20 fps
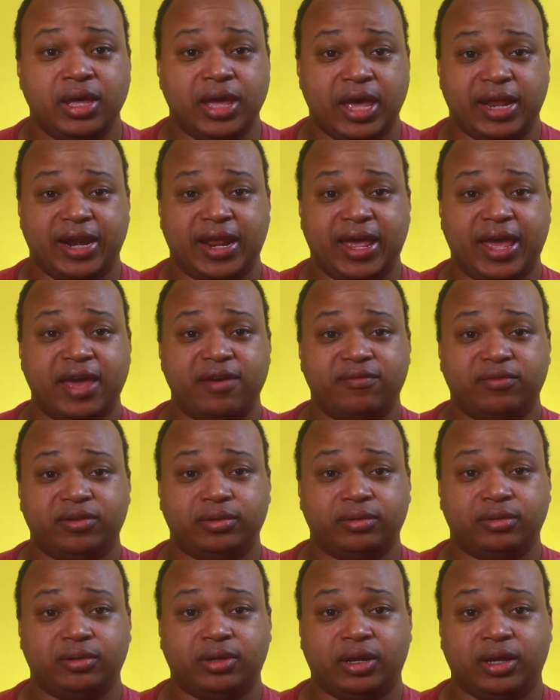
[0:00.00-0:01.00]
And
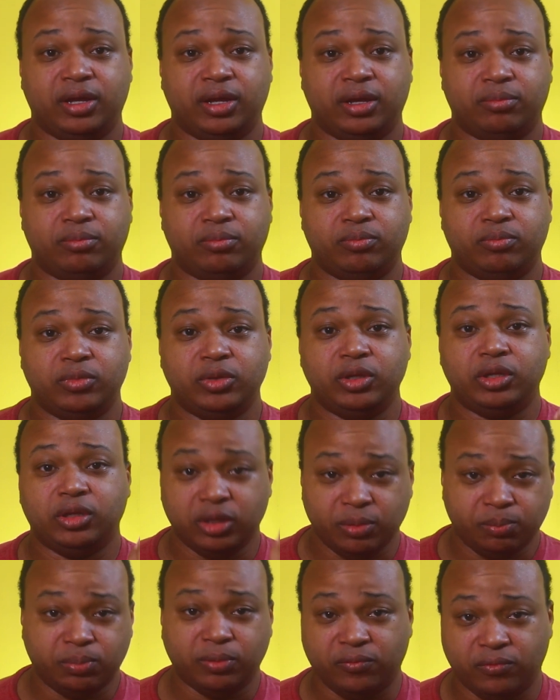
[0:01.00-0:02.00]
having um,
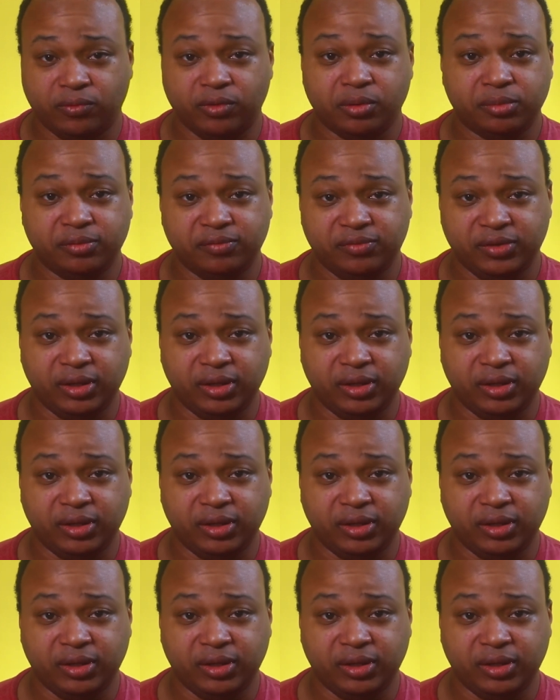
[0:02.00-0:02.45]
good performing